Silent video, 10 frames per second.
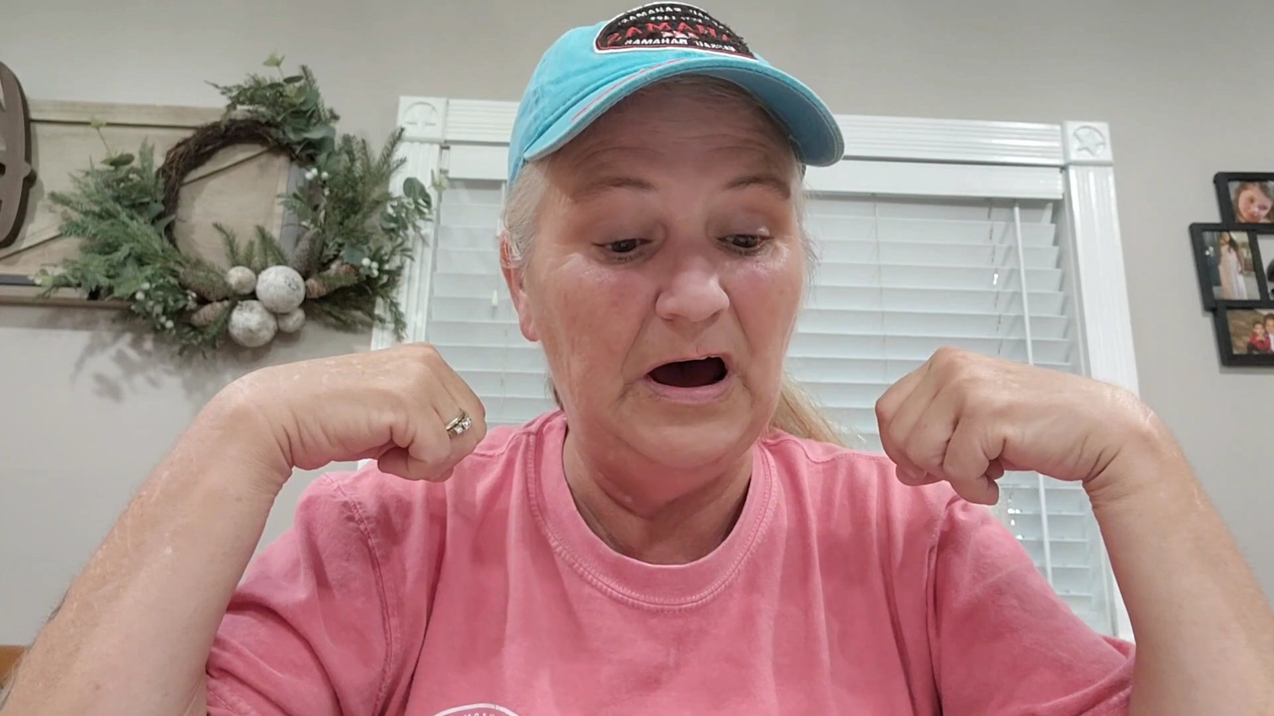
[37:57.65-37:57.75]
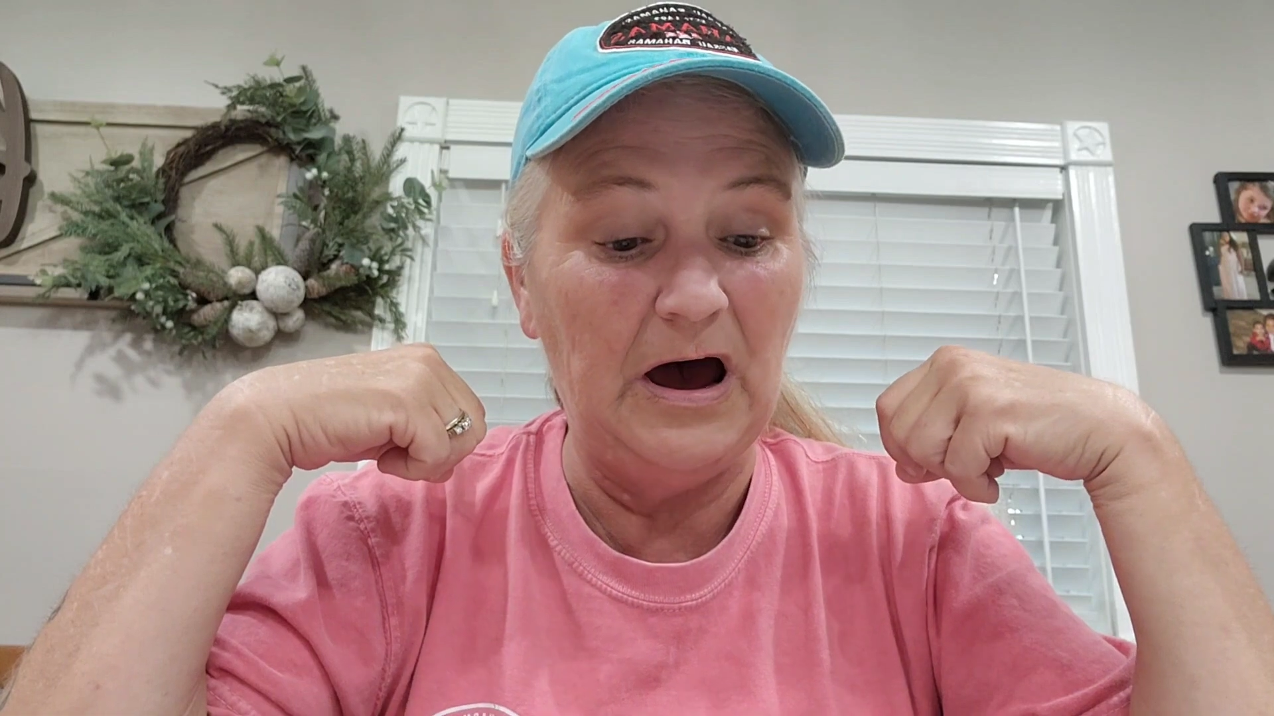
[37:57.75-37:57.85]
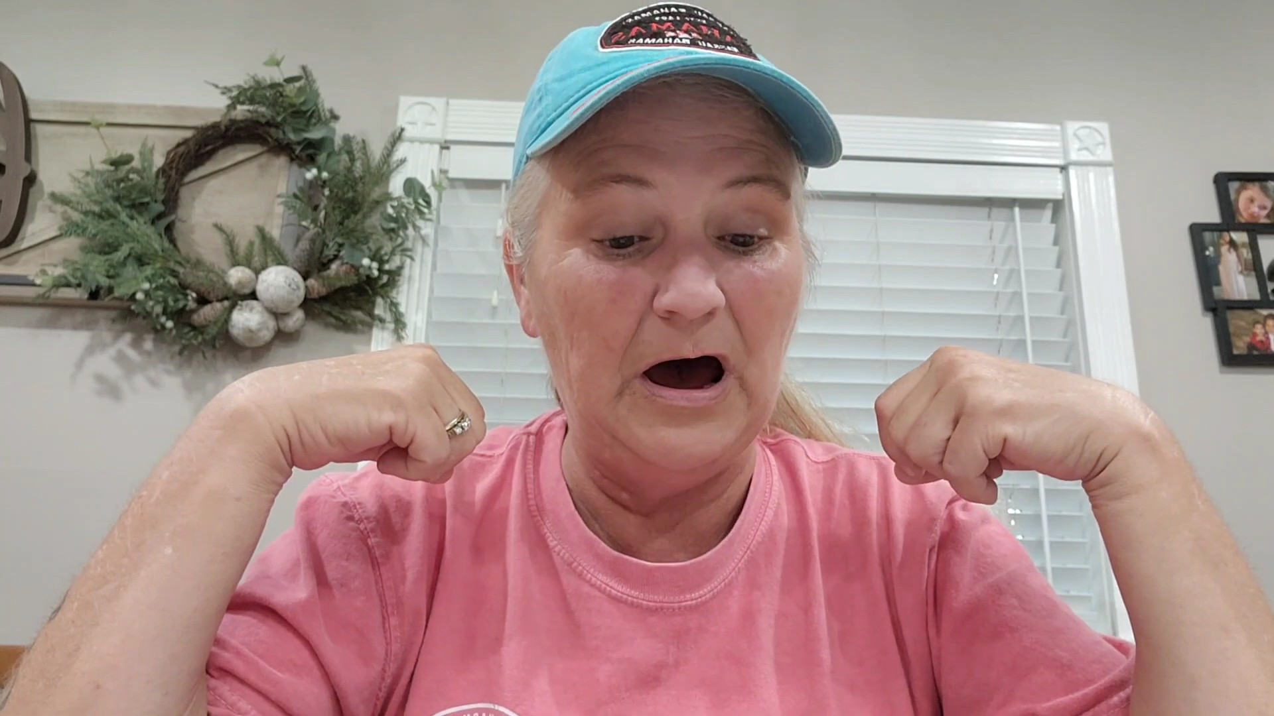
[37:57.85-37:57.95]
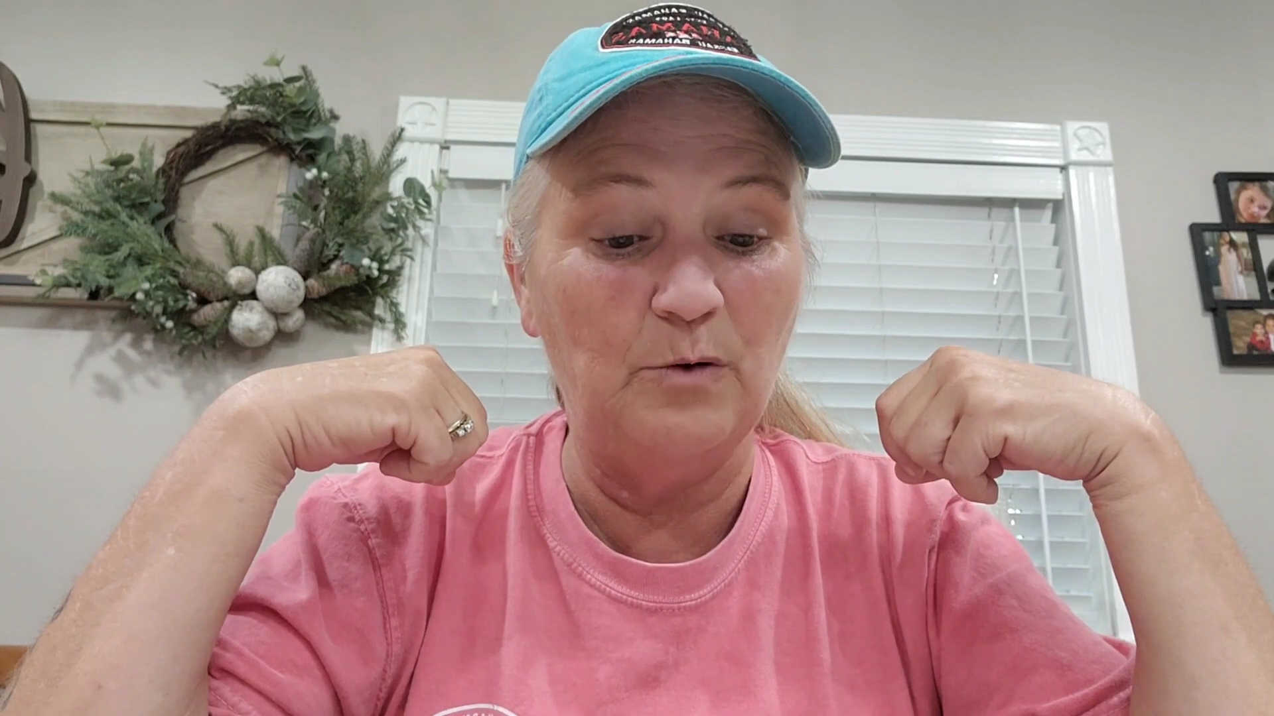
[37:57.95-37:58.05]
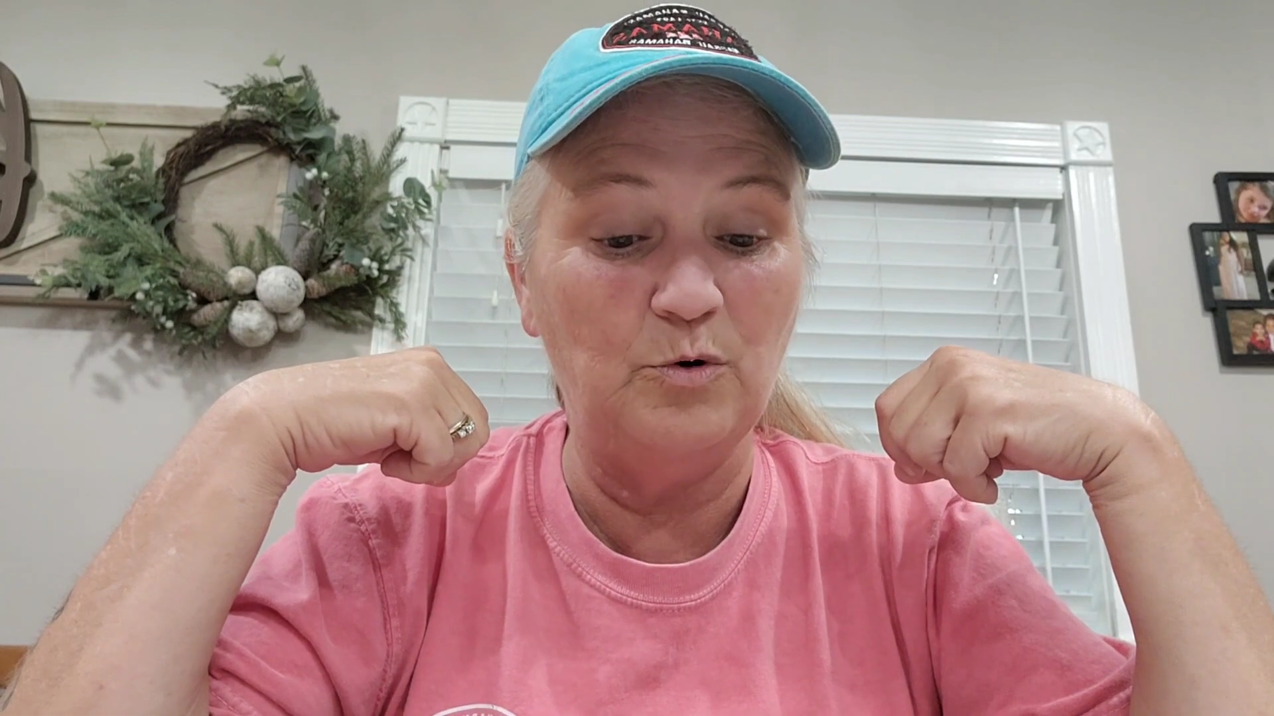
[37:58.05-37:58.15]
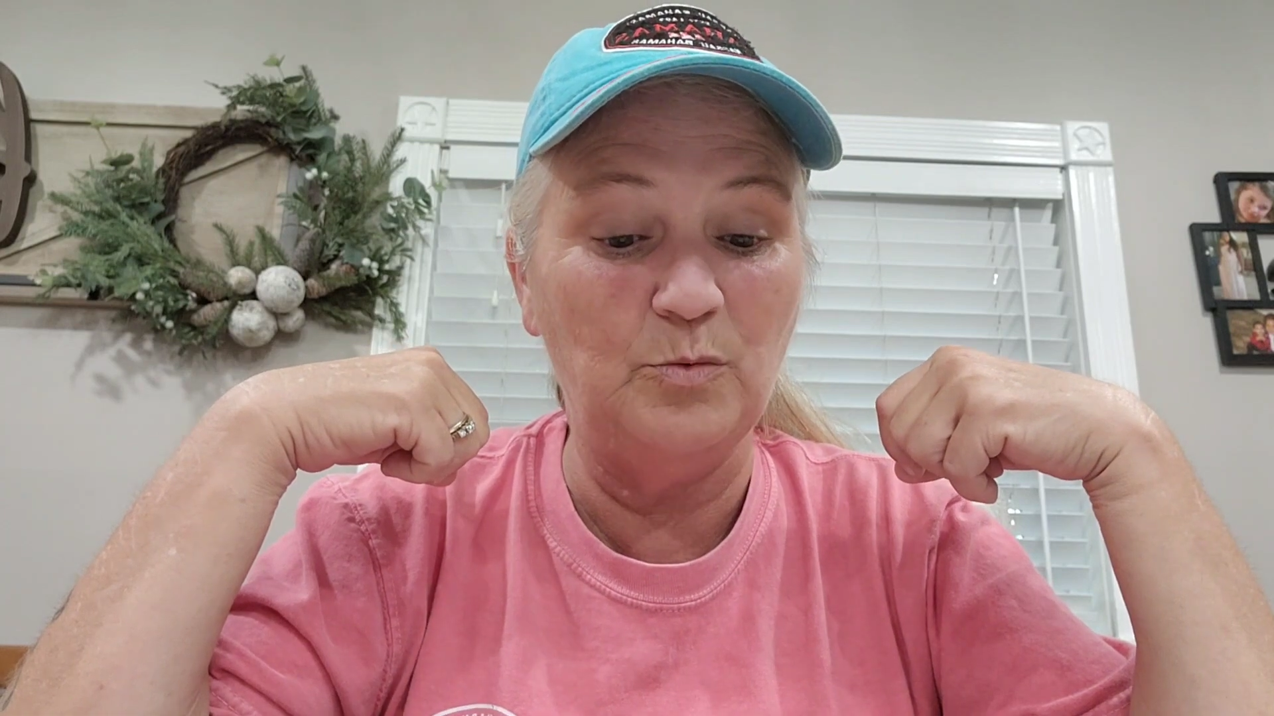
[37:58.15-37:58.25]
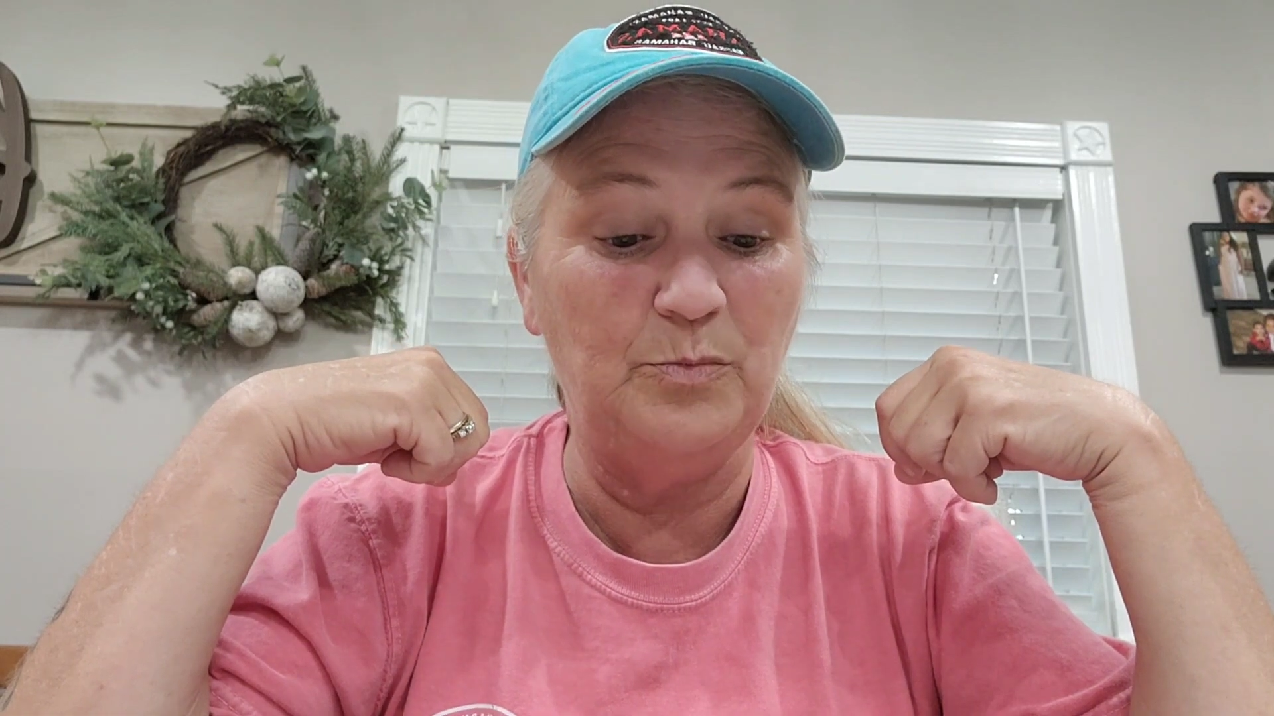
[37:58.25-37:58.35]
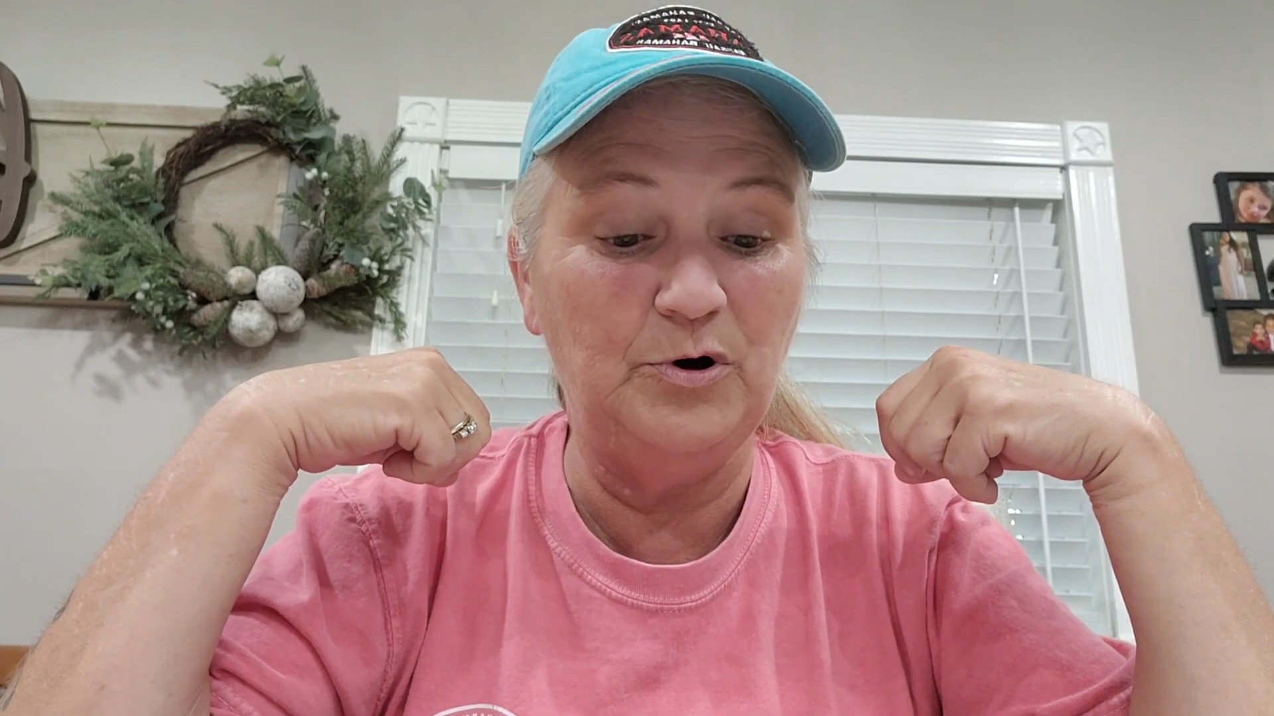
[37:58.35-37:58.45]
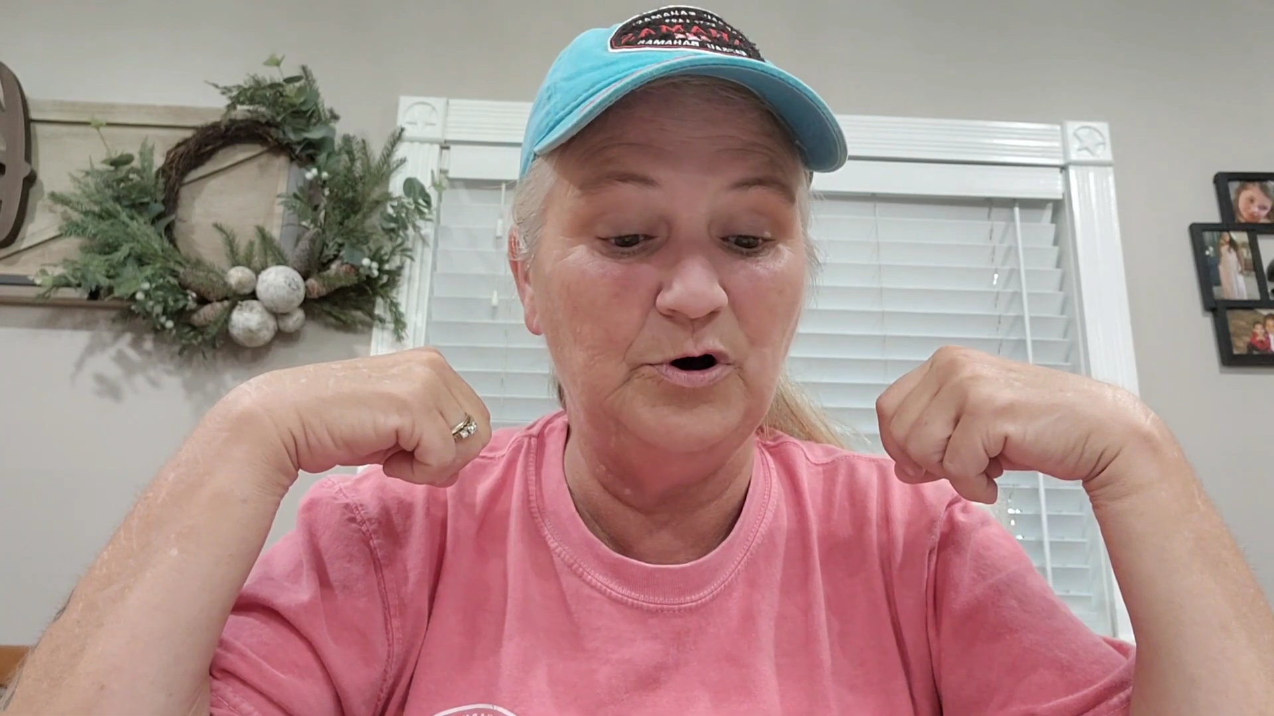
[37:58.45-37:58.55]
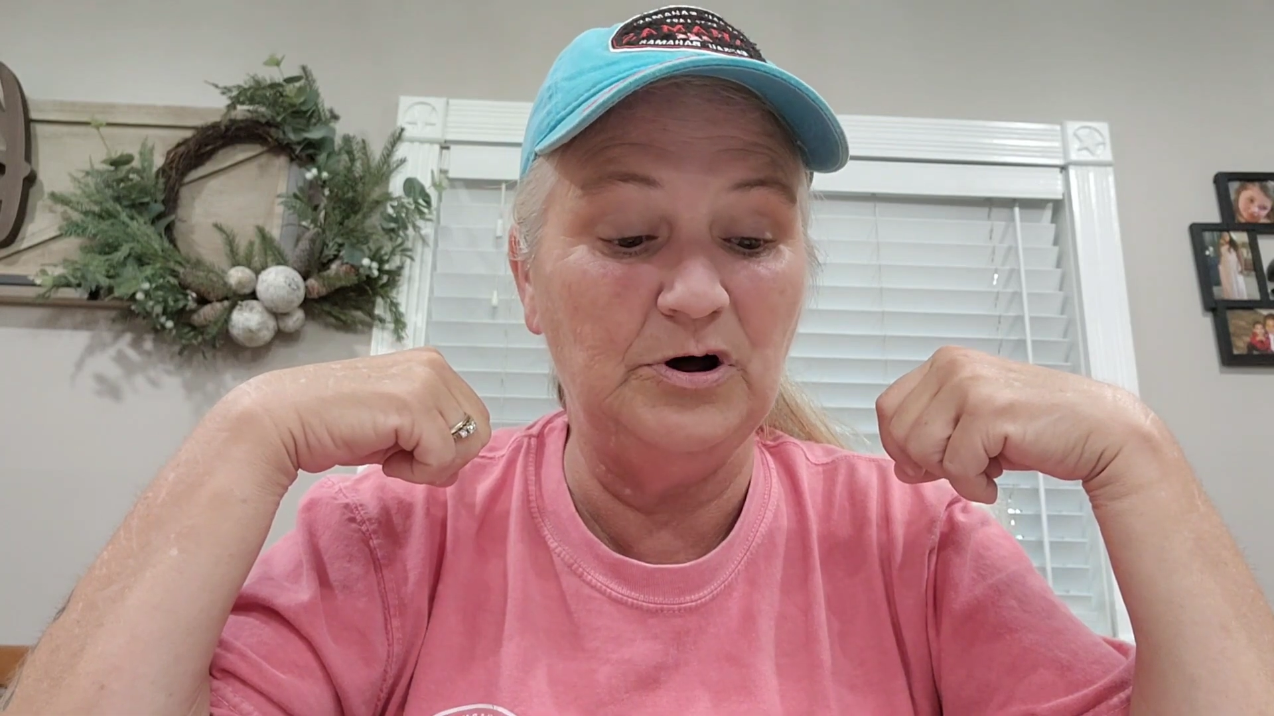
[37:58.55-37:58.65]
I will
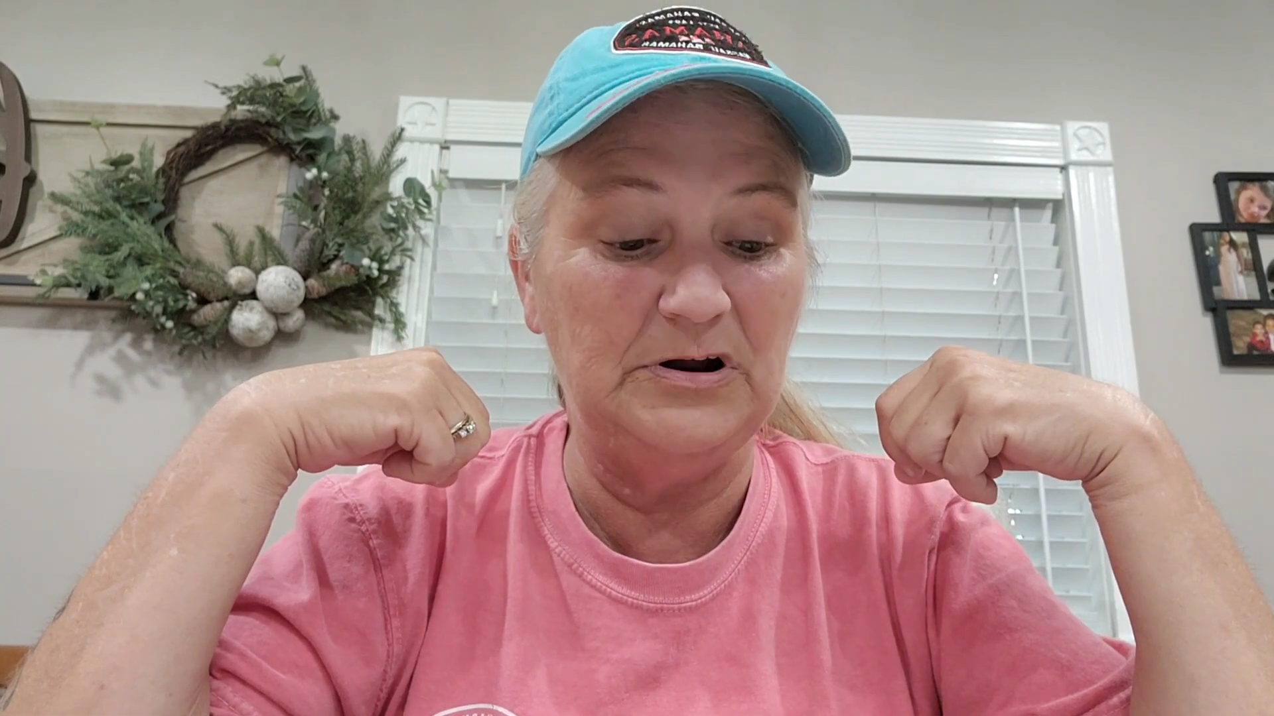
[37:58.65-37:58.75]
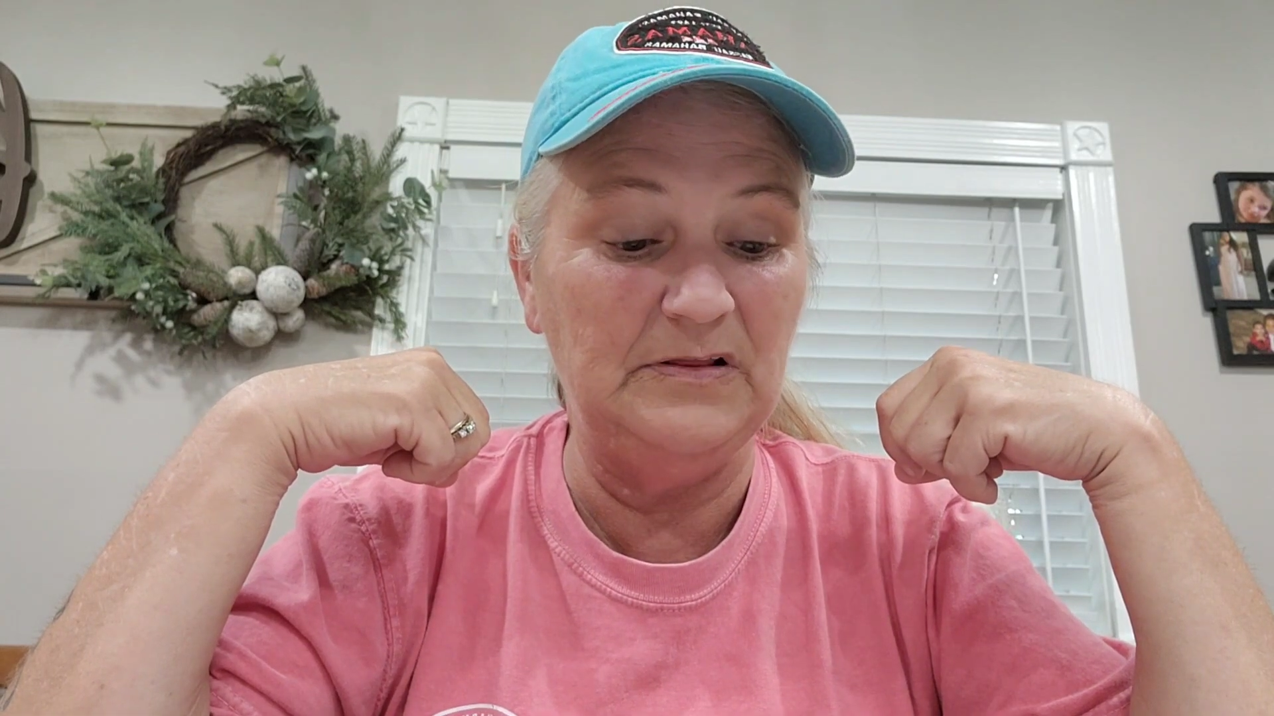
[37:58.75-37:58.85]
put